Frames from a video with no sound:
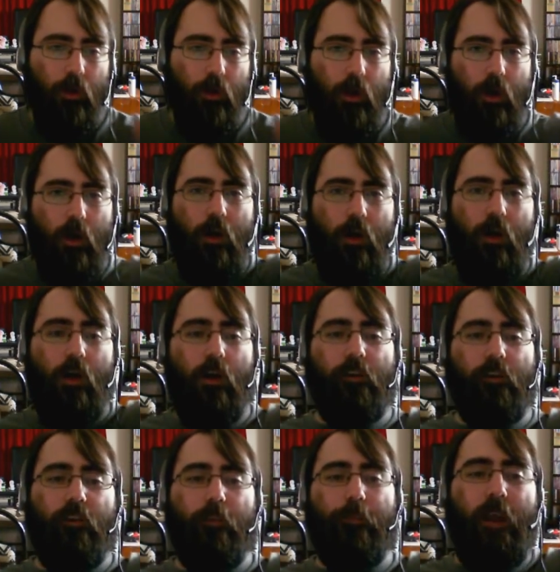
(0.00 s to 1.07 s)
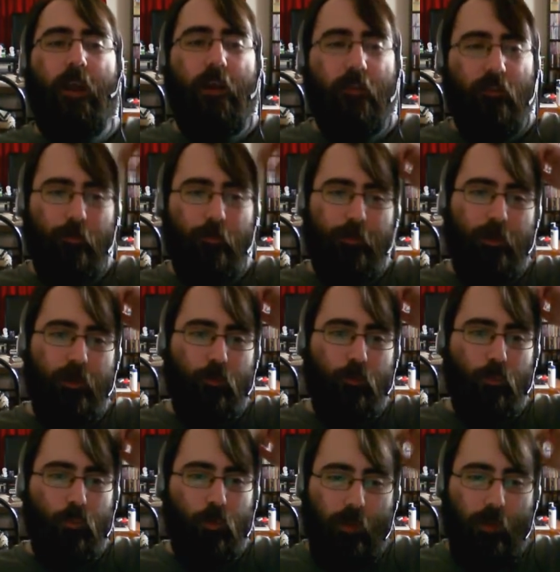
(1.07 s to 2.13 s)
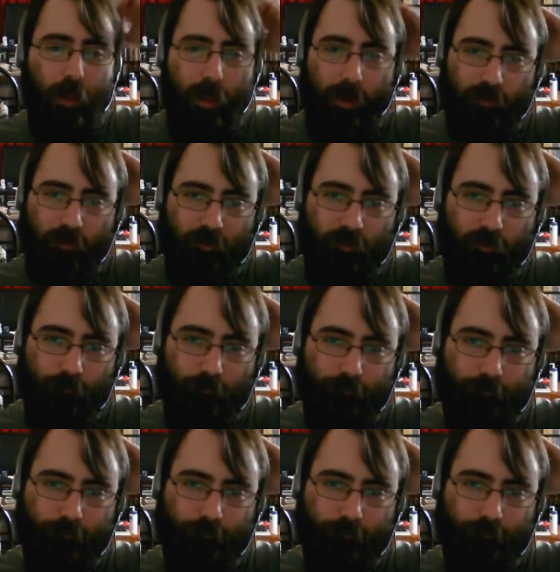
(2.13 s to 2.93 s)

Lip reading: Ah, sit back a little bit. Relax.